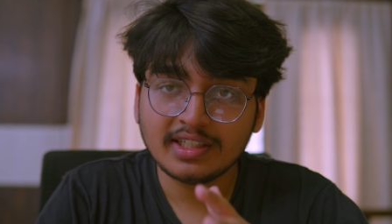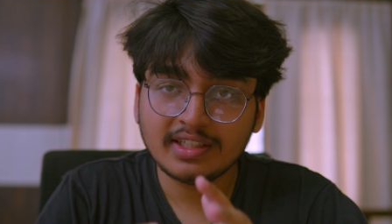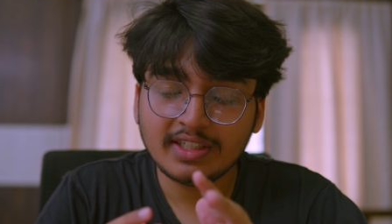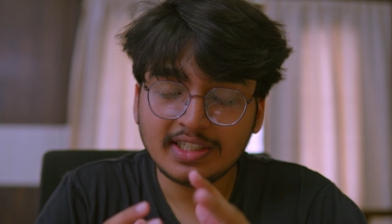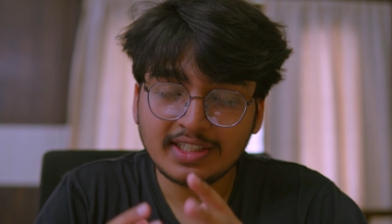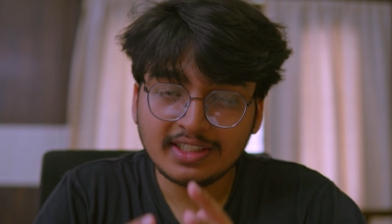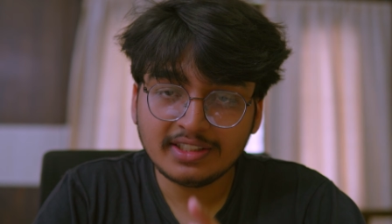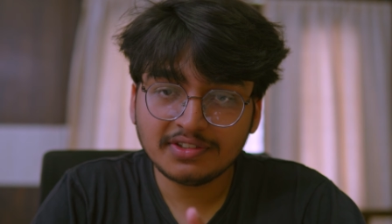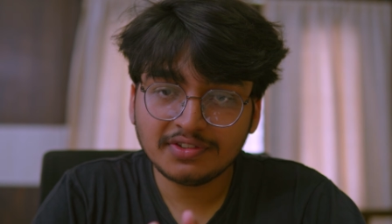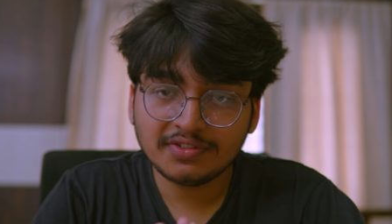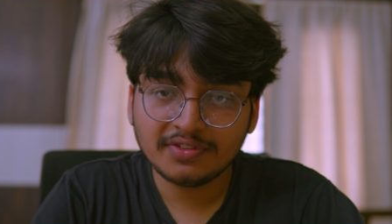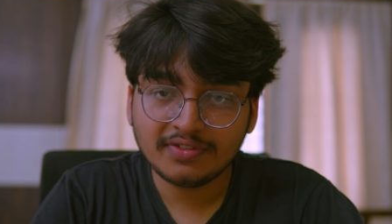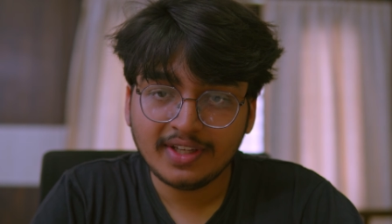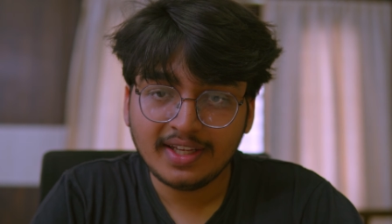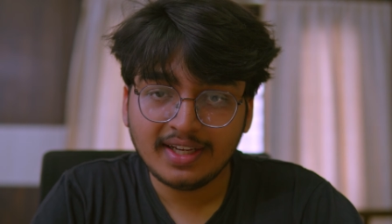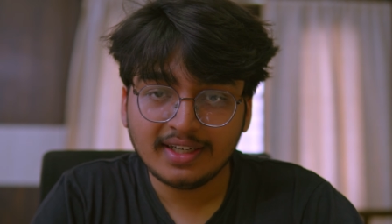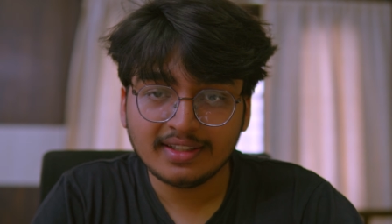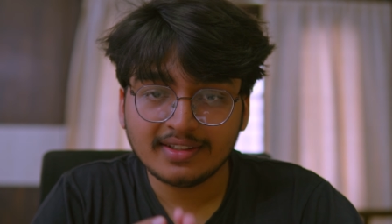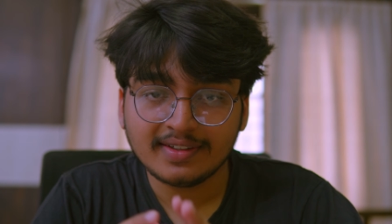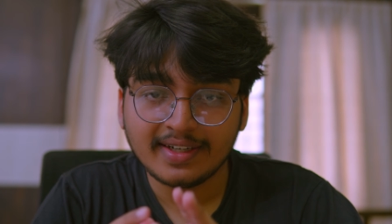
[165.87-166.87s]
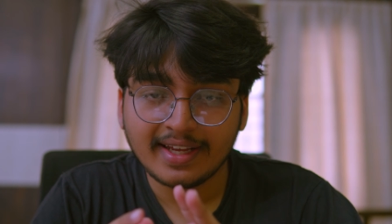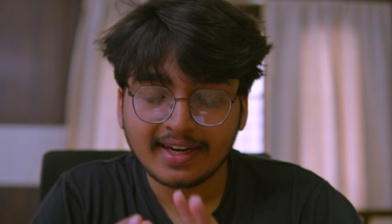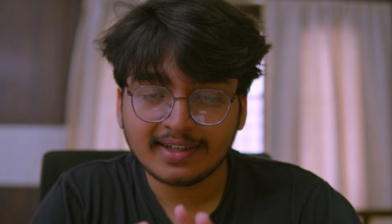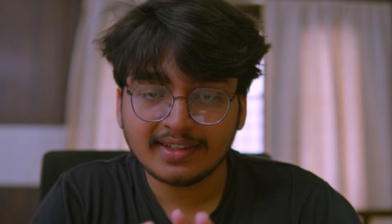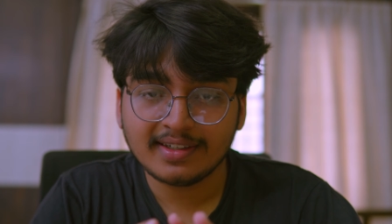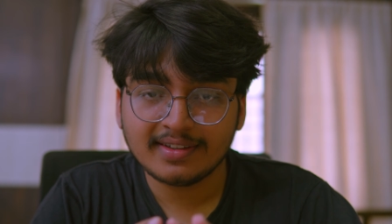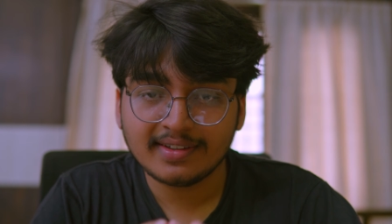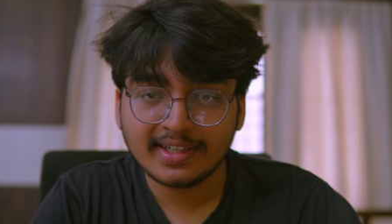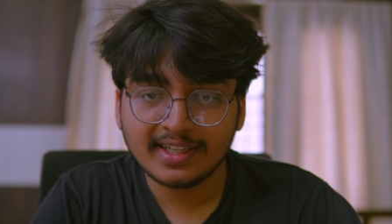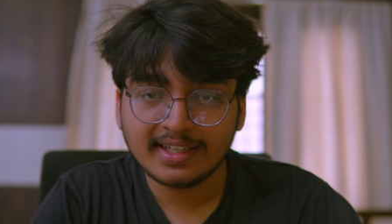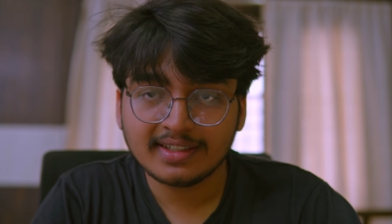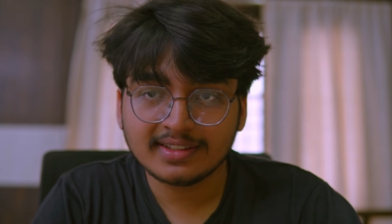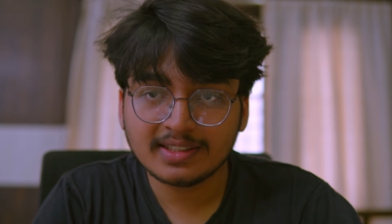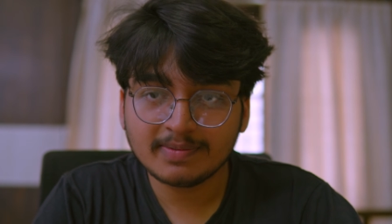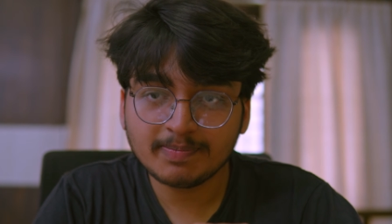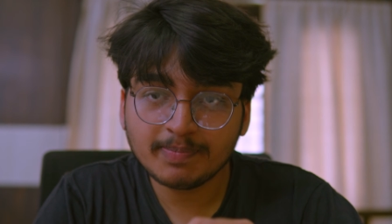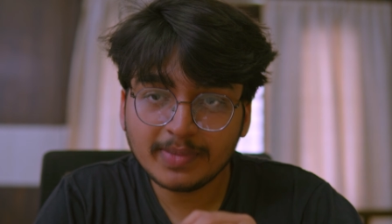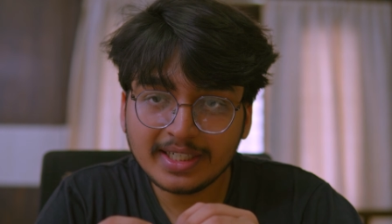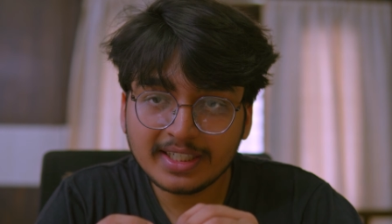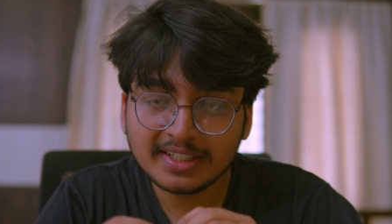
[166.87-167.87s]
it is where the director takes
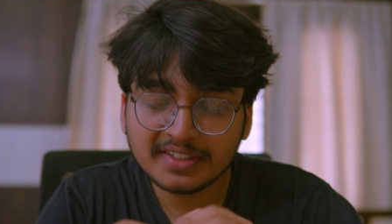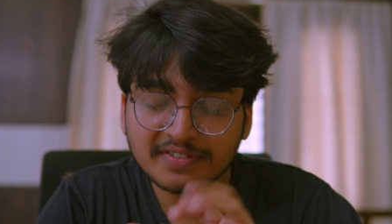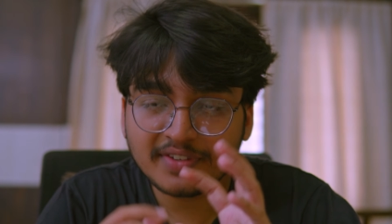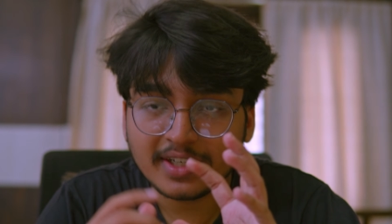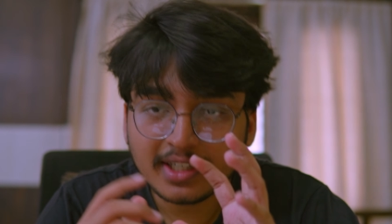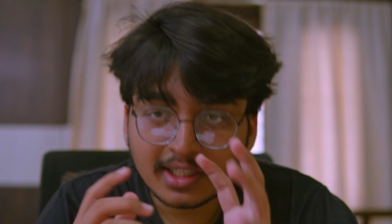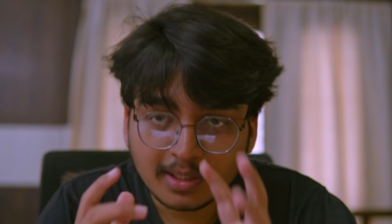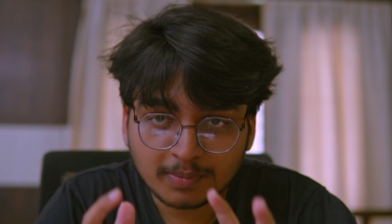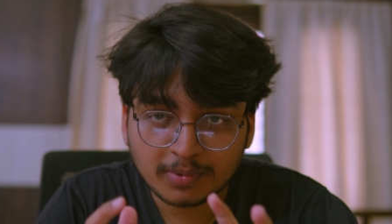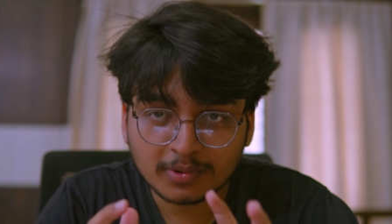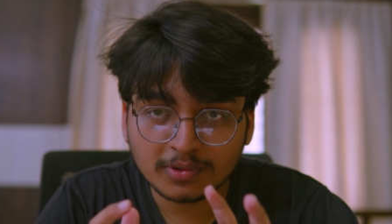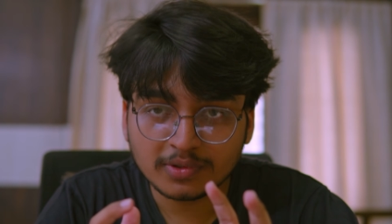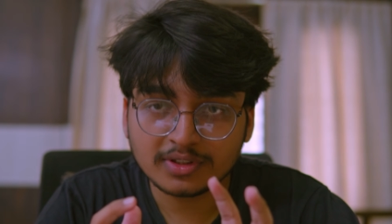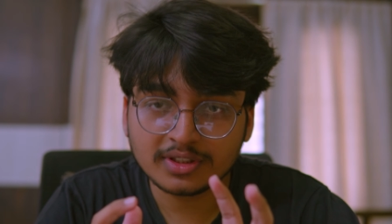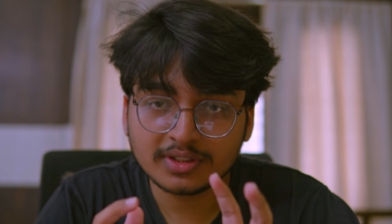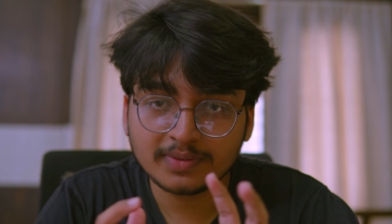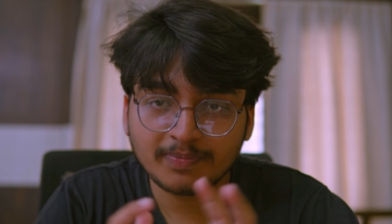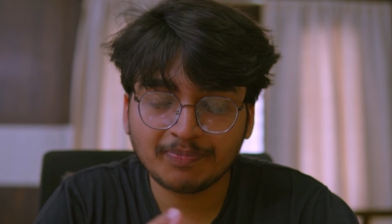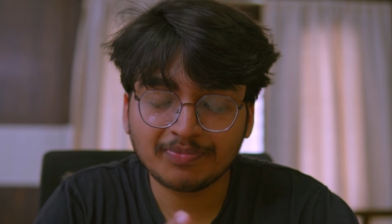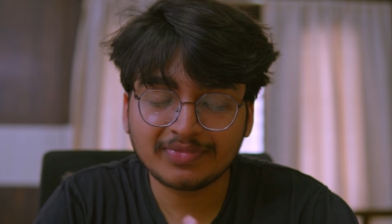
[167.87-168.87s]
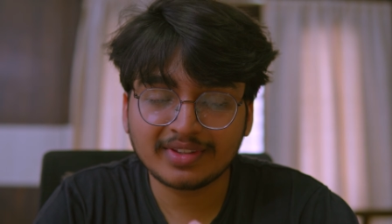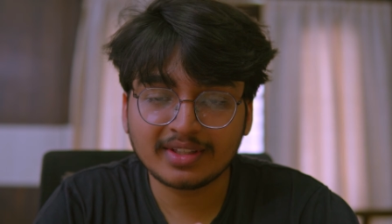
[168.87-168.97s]
a bit different approach,